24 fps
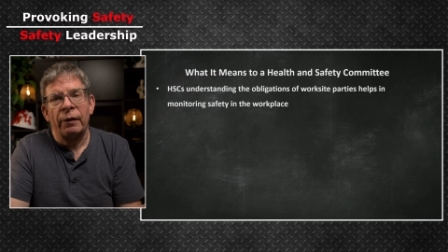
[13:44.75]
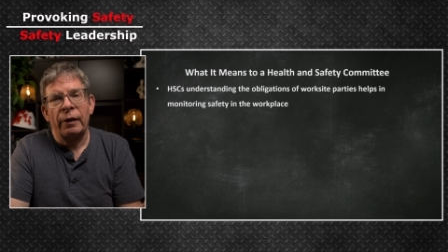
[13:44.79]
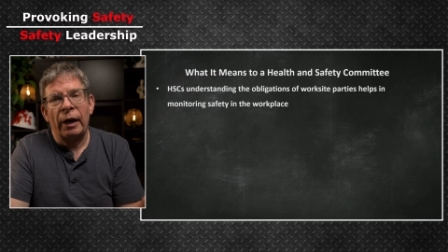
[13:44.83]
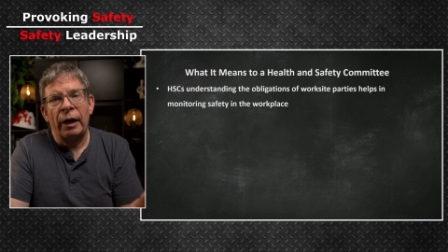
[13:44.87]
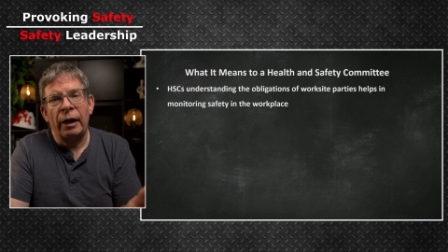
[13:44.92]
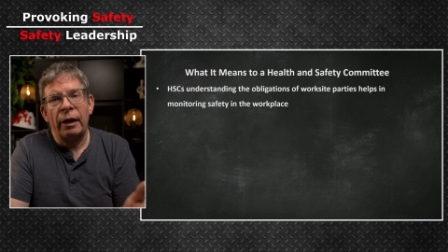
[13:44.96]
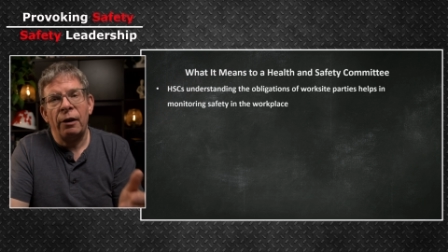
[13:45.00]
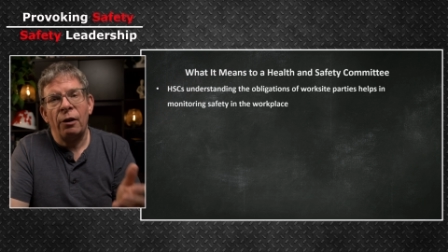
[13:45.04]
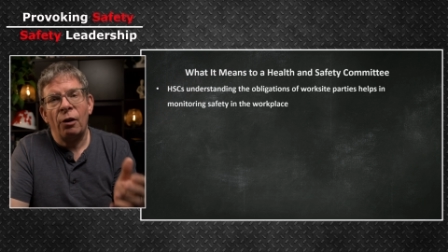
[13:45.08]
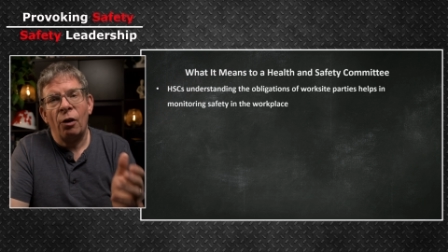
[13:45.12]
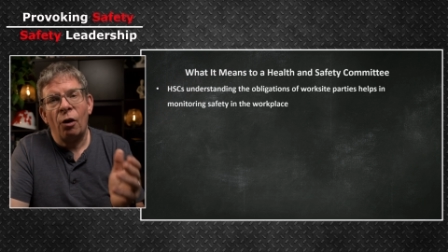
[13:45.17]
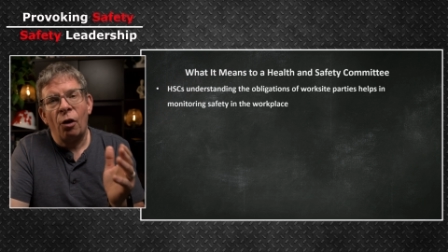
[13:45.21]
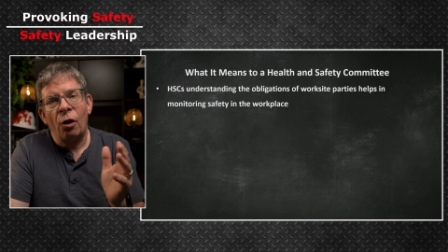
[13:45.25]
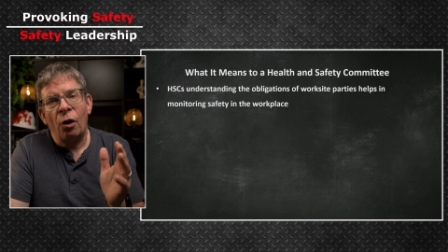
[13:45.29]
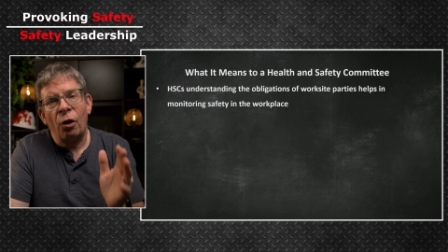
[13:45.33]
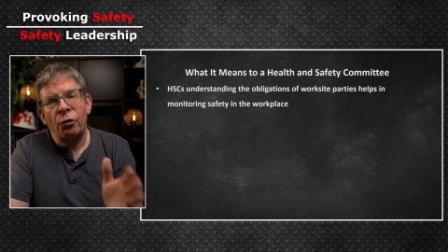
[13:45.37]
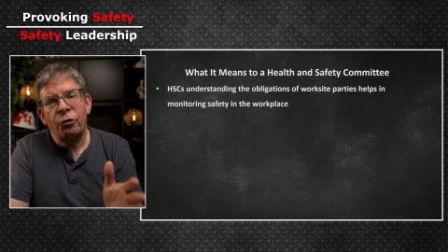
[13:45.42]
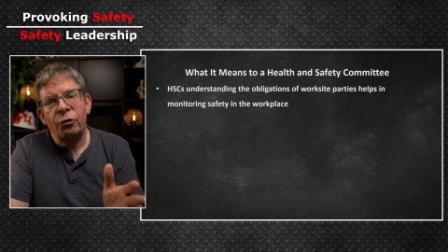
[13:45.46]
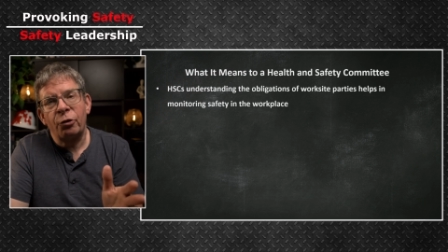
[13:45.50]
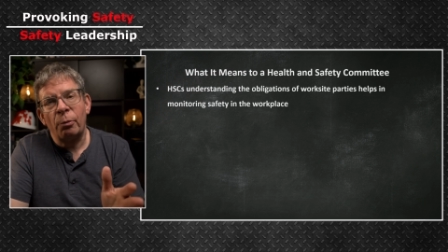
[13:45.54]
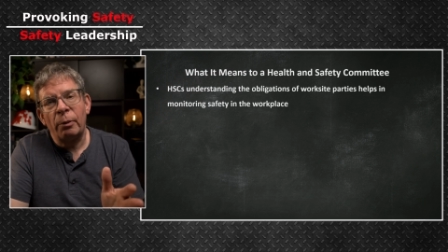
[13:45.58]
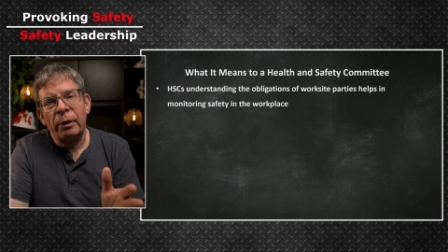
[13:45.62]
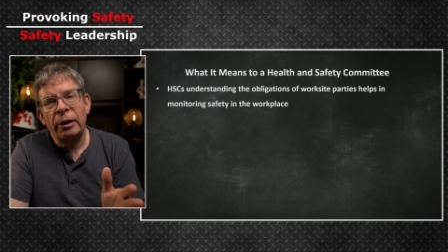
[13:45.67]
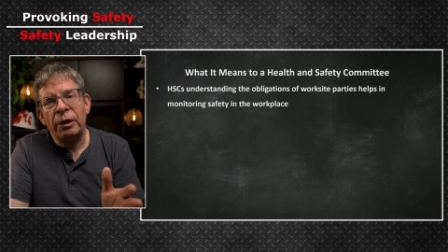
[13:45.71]
Okay.
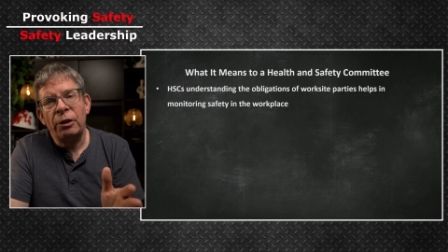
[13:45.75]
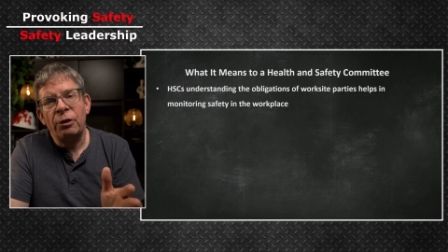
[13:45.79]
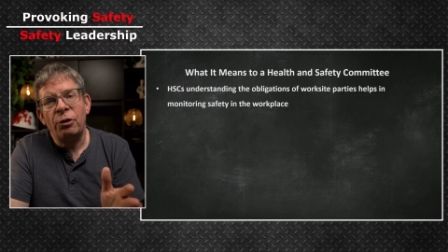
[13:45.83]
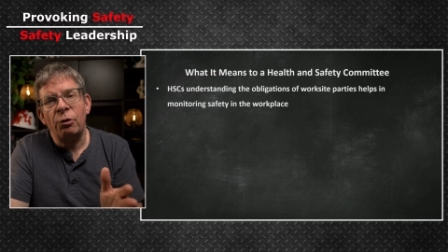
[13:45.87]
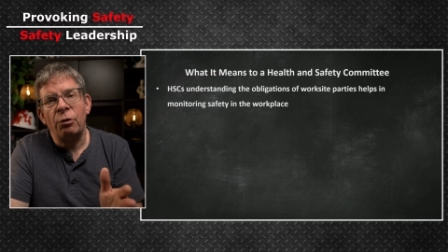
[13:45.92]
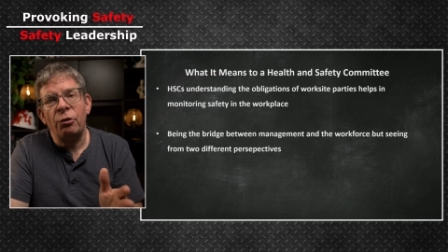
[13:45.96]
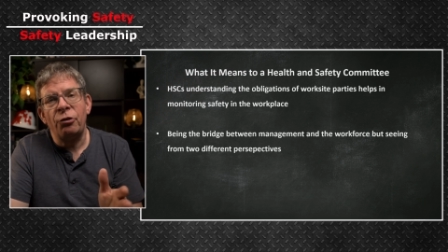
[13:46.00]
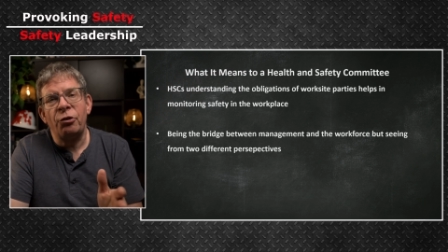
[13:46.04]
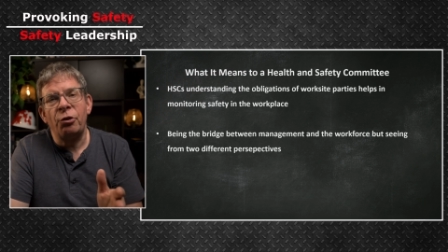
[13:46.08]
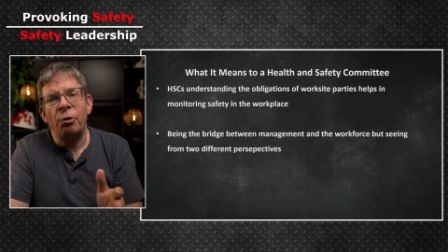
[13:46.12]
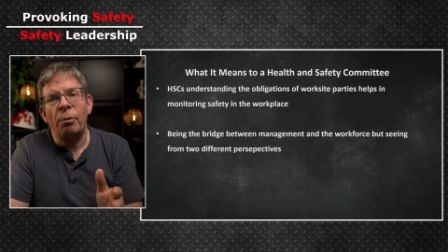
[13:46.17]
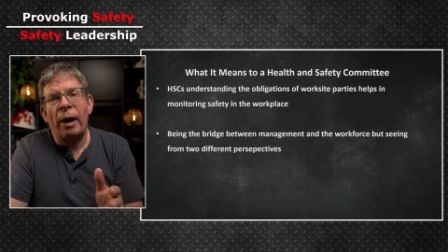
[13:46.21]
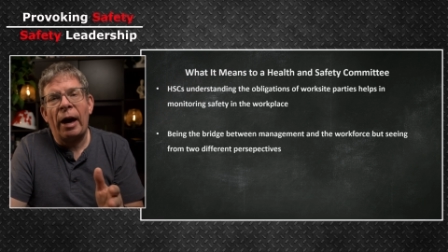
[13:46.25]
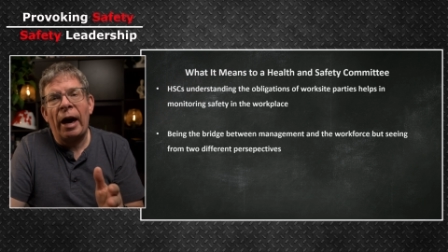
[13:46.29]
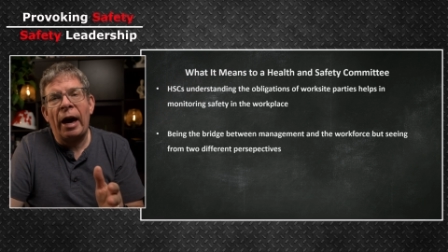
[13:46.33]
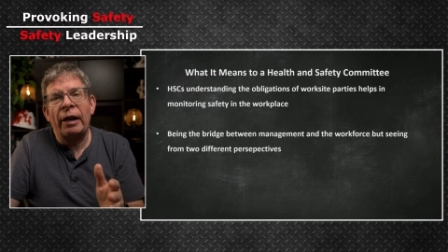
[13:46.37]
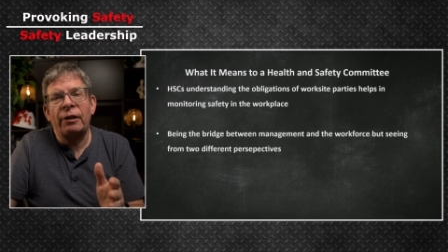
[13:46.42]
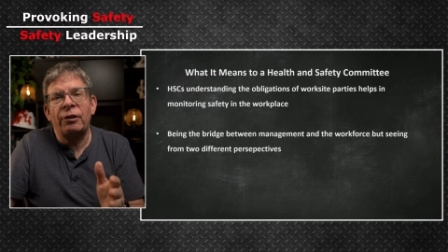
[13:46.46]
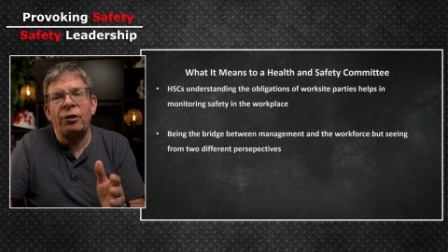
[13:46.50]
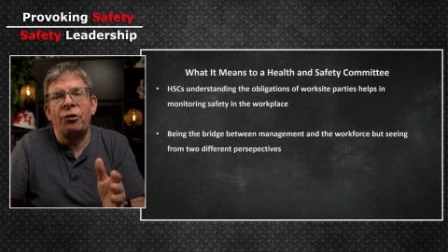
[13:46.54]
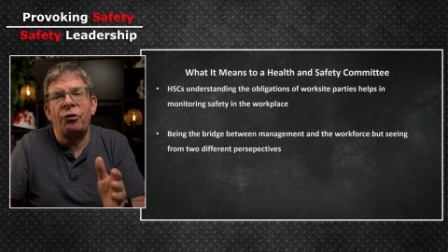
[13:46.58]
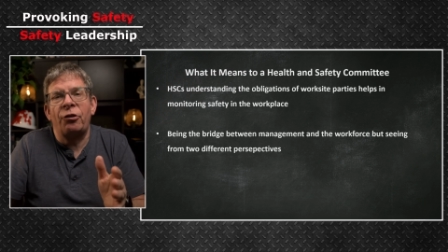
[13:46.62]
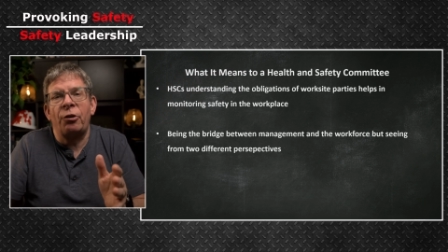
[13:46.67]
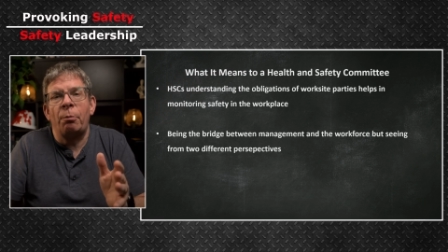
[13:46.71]
Also, what you do is you
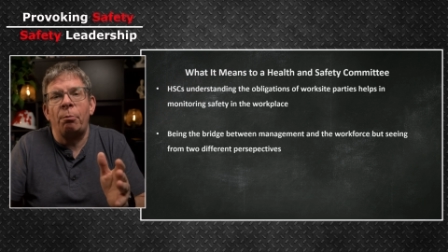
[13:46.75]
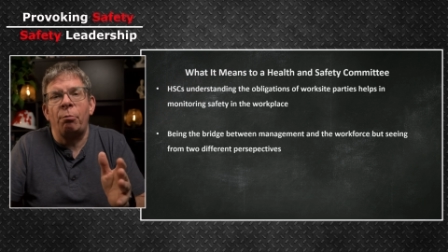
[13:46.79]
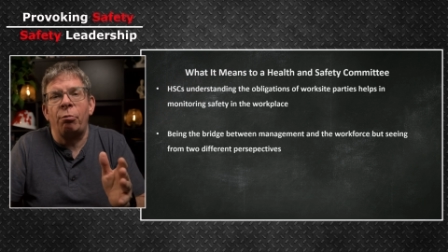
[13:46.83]
act as a